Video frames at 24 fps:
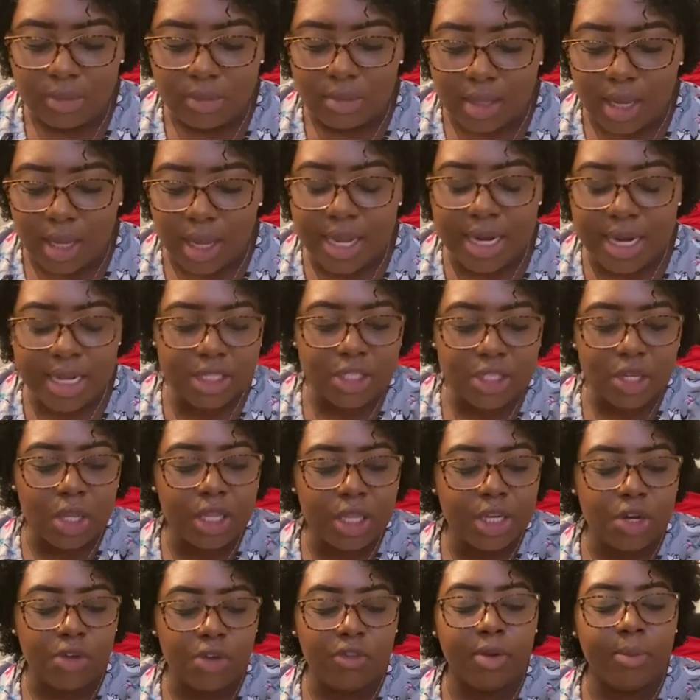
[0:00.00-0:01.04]
and it's only
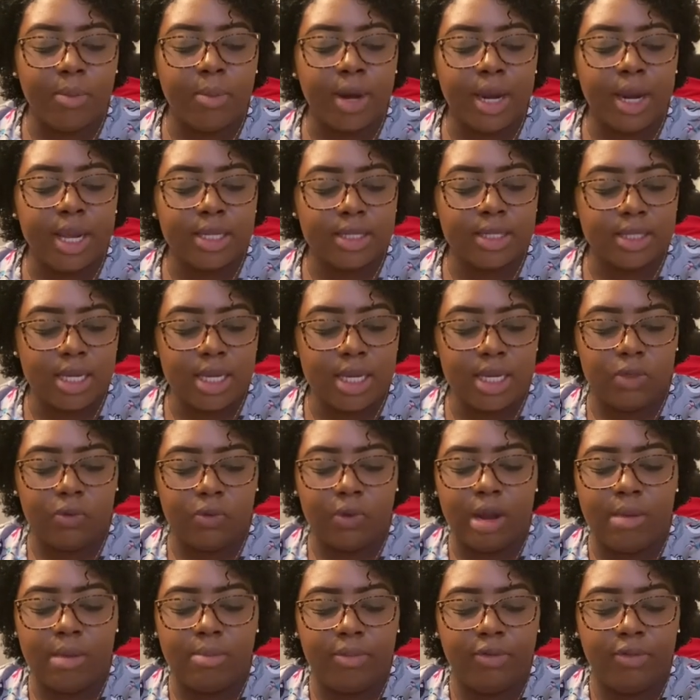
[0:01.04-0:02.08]
November 18th
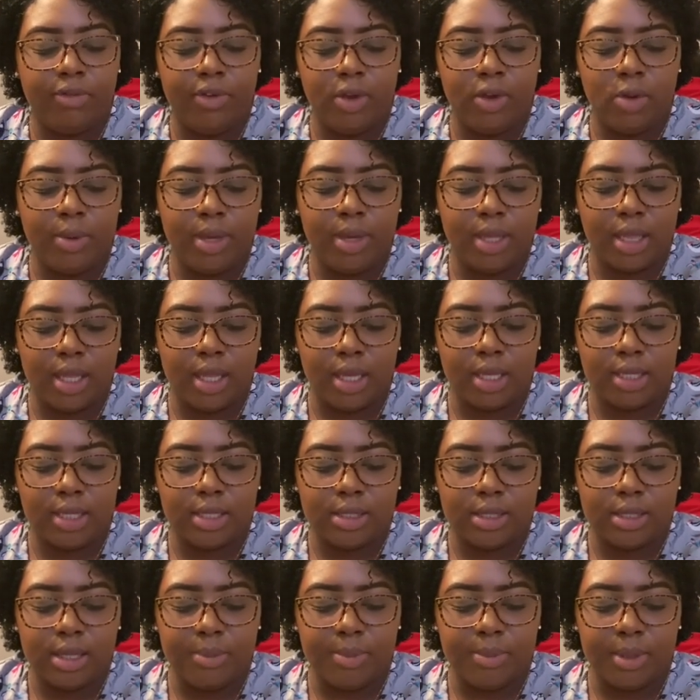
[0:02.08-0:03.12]
when I'm filming
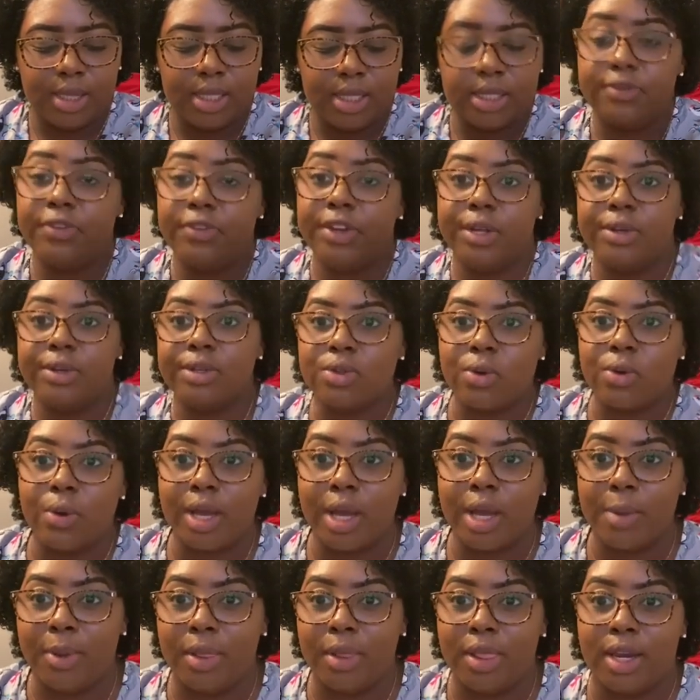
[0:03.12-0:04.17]
this, but this video is
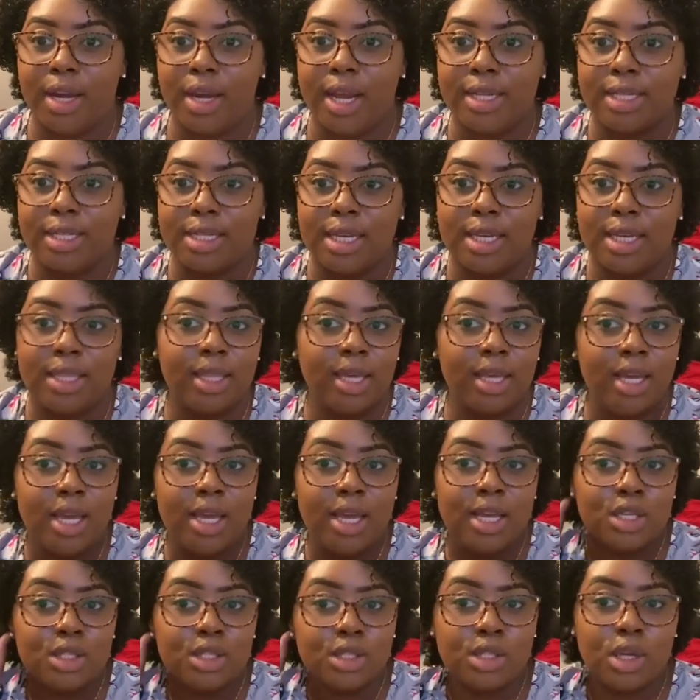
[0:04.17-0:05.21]
going up on the 19th.
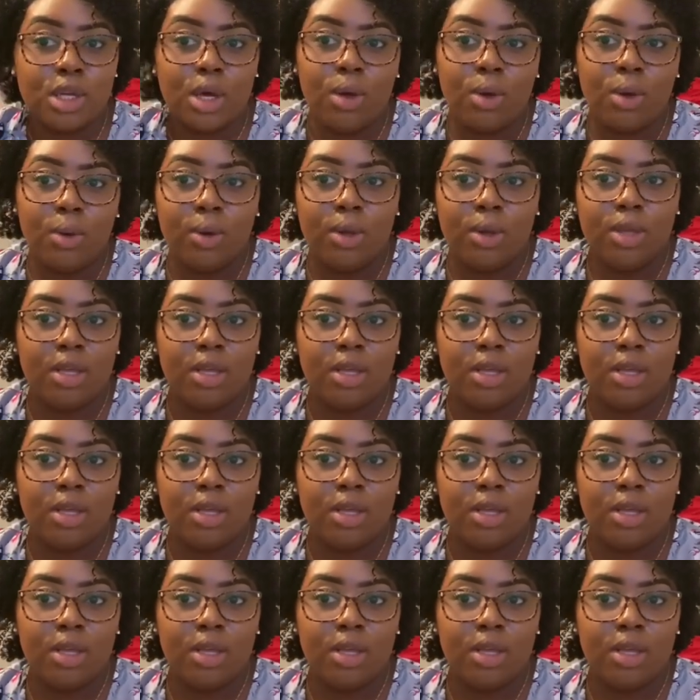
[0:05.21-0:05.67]
So